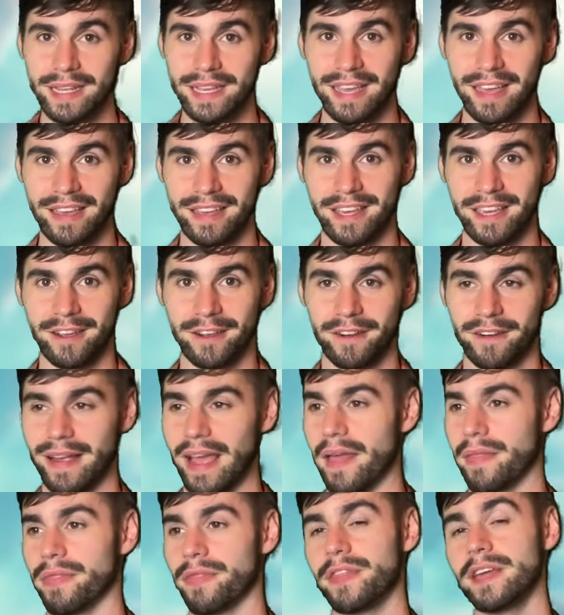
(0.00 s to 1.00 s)
get here,
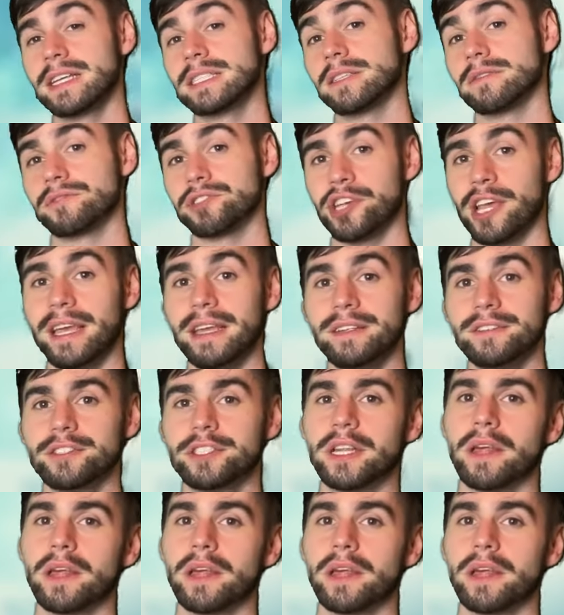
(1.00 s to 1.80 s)
and things have changed,